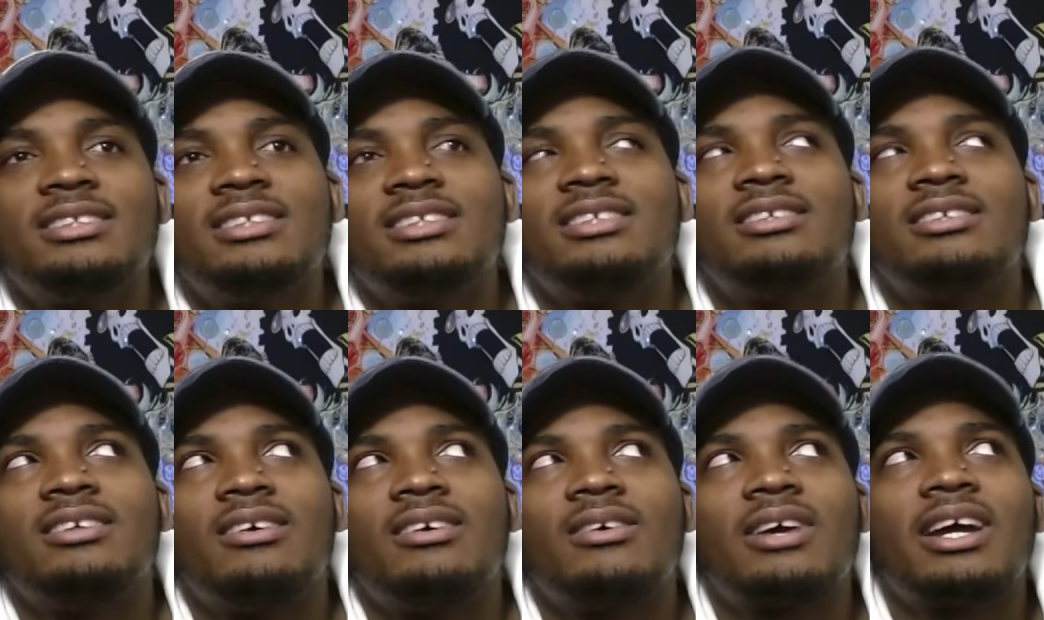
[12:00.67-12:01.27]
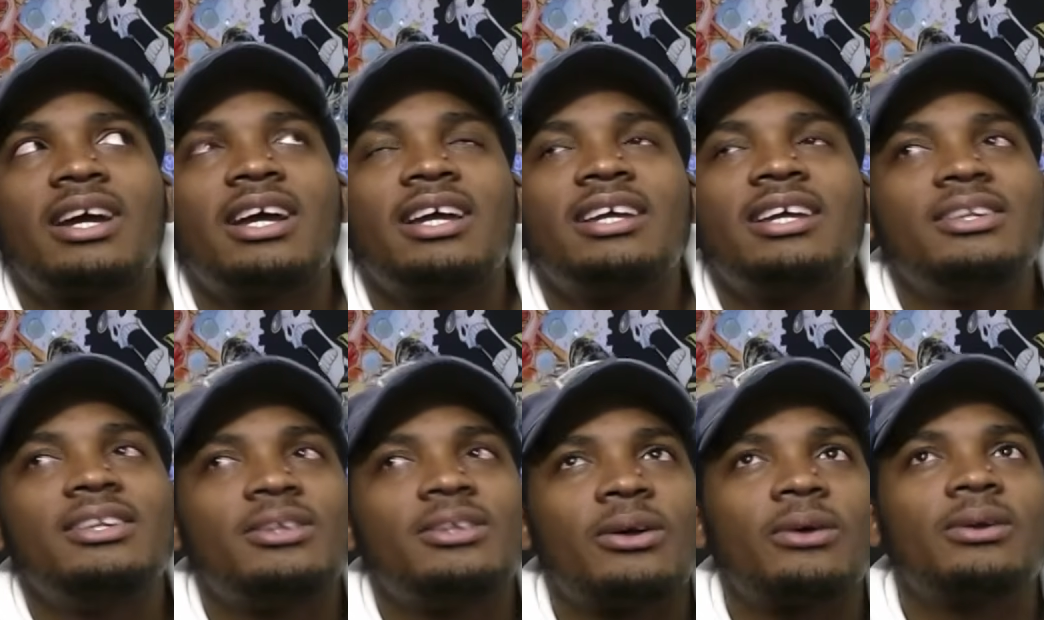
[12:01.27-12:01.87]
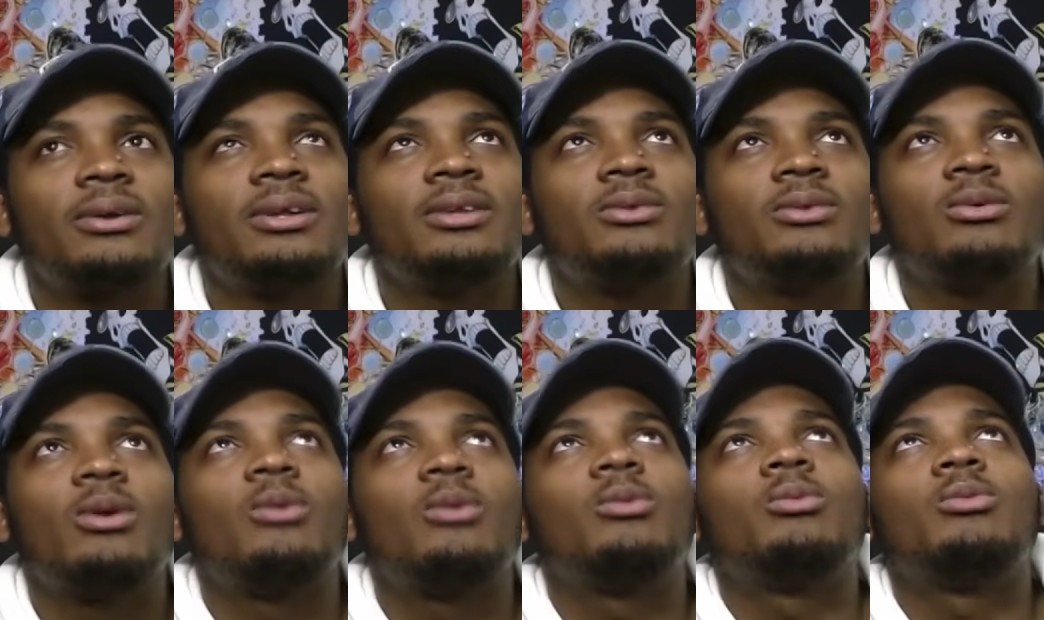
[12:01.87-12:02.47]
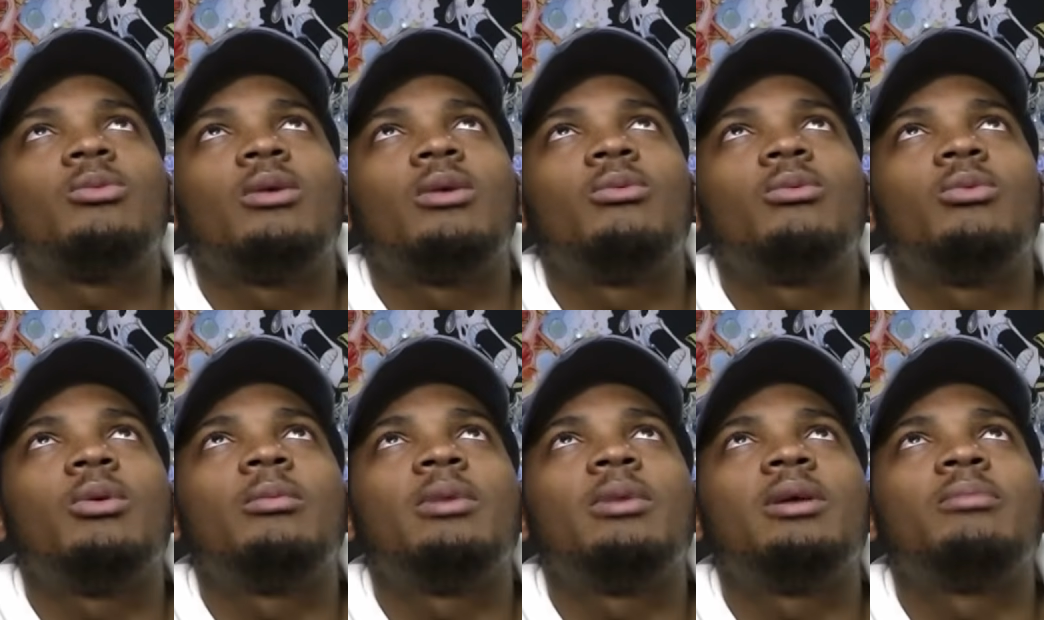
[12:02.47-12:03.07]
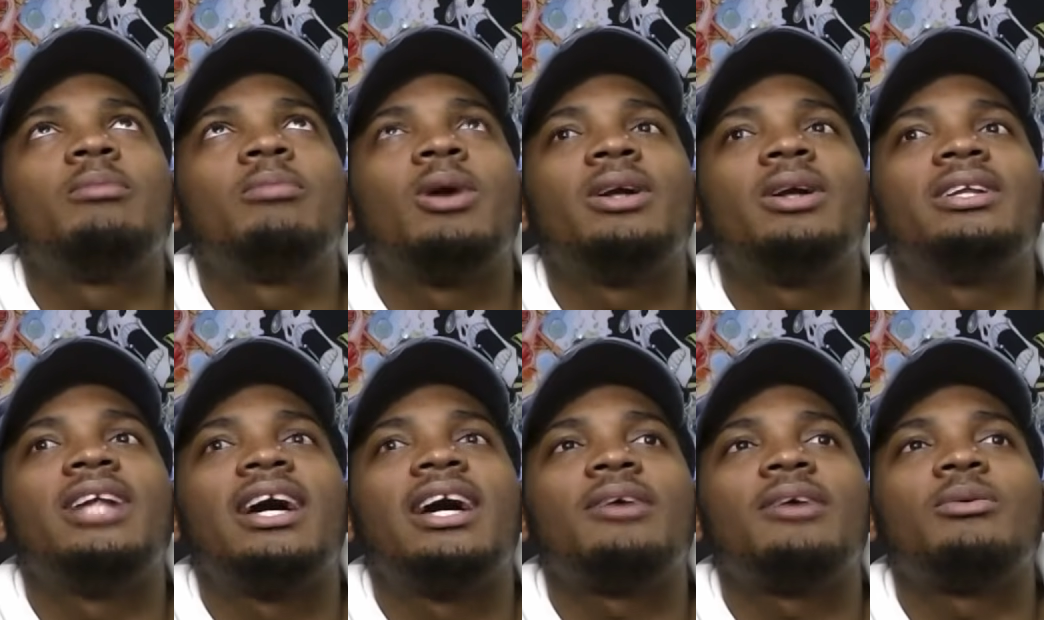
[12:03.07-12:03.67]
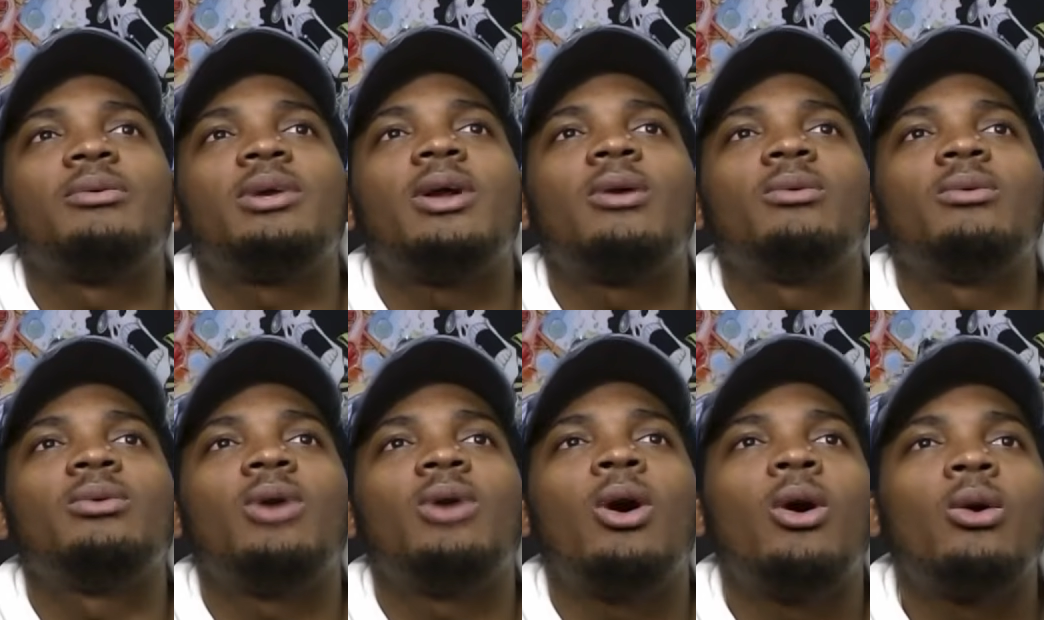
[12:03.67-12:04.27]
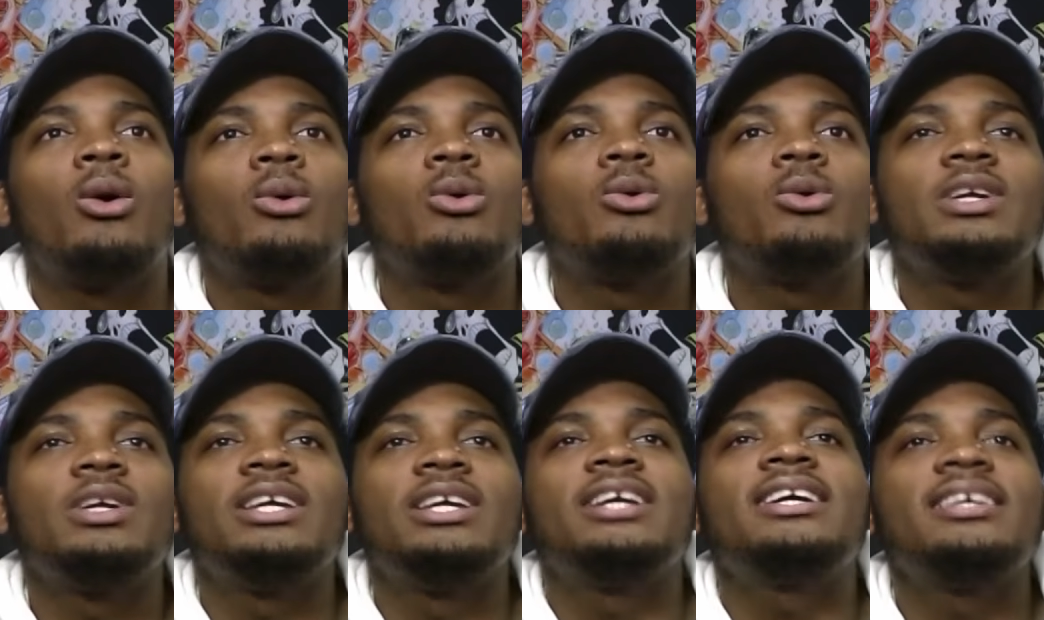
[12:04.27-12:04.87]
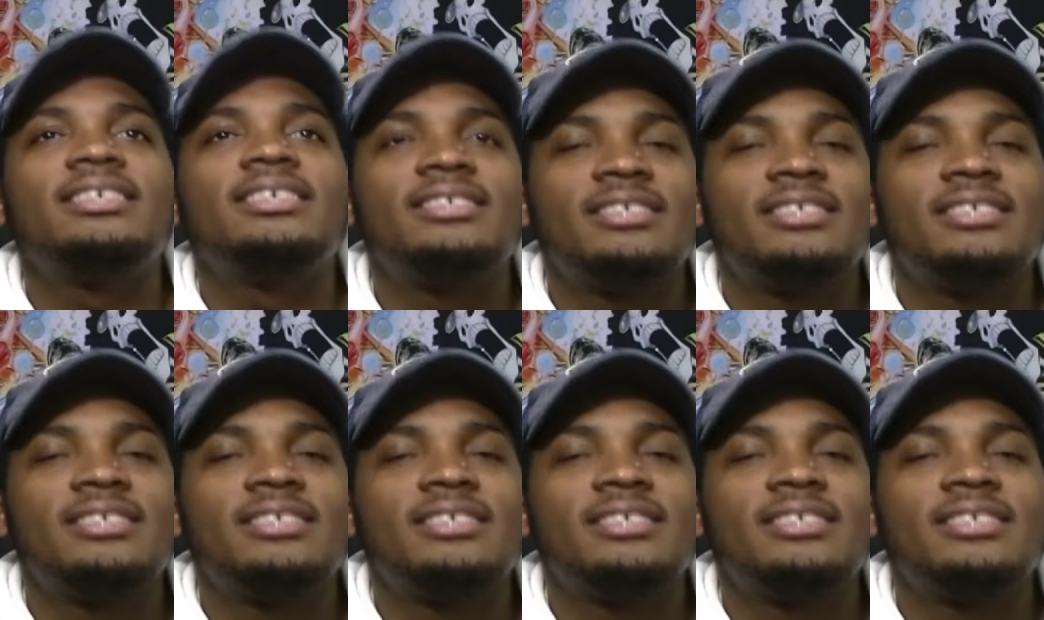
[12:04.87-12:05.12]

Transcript: okay, he turned into a woman, but like we don't know who he is.